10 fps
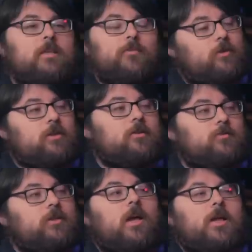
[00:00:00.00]
given
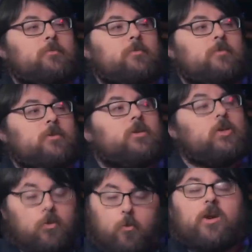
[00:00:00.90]
enough time,
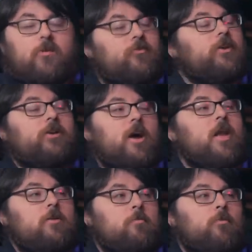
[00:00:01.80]
would have figured
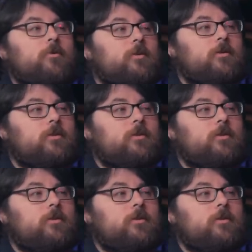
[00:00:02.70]
out how to board.